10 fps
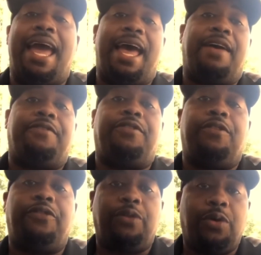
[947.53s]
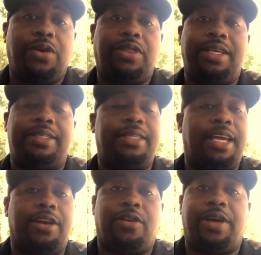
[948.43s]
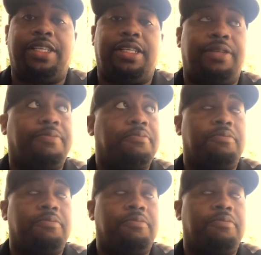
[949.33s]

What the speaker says: have for this integration,